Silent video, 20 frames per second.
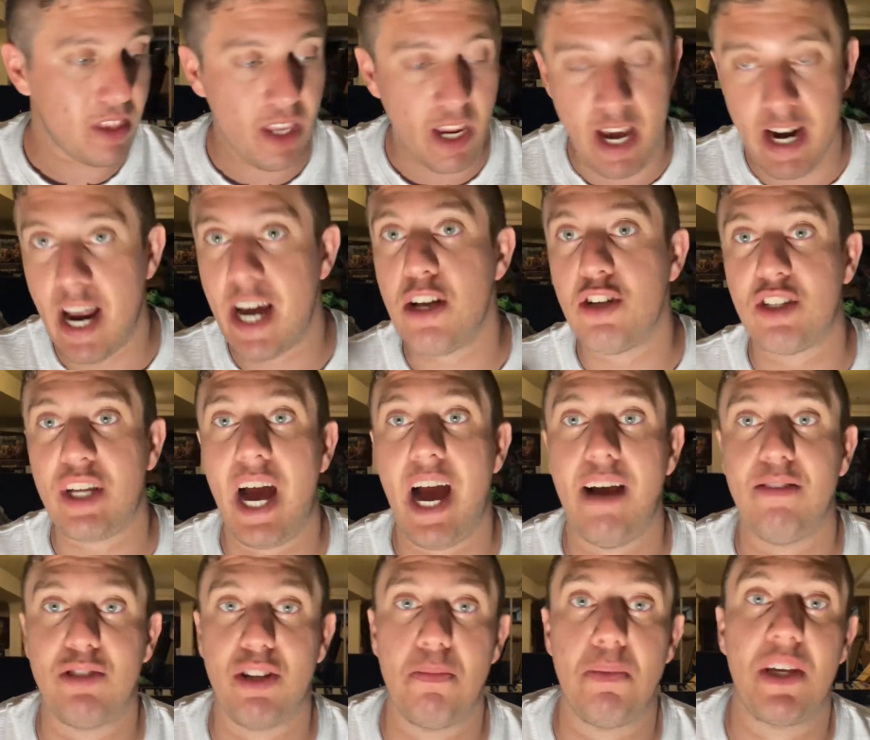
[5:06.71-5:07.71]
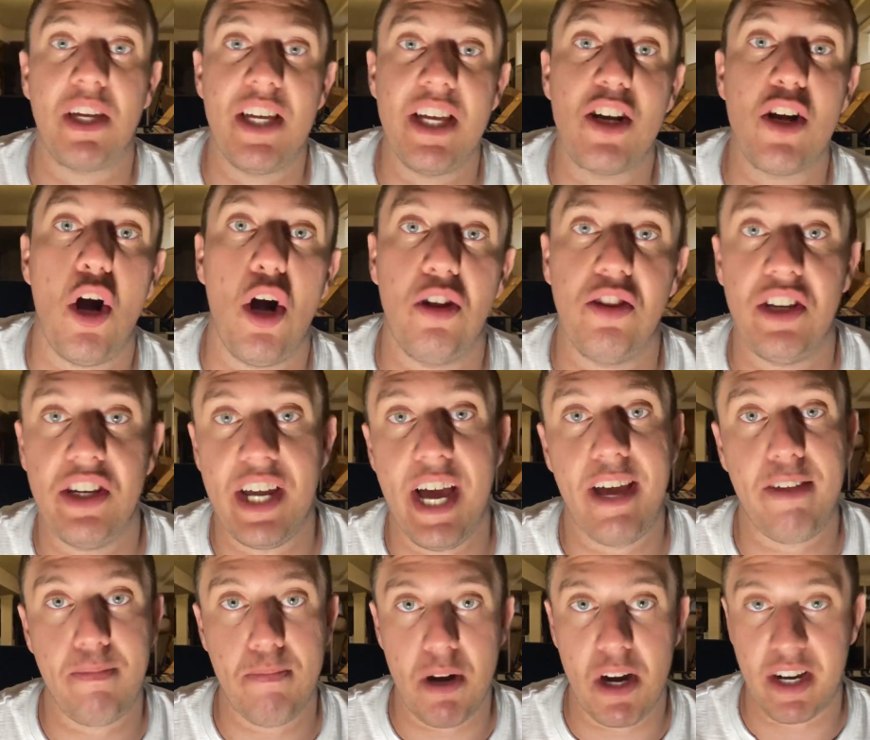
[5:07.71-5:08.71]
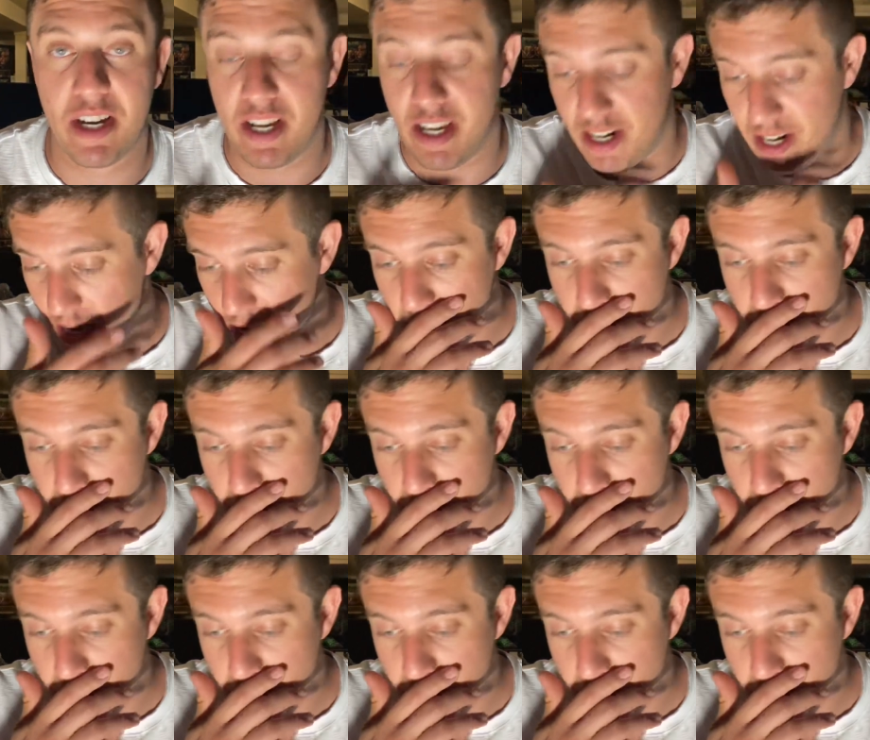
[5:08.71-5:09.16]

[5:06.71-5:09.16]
And I used to have something he called the death bucket.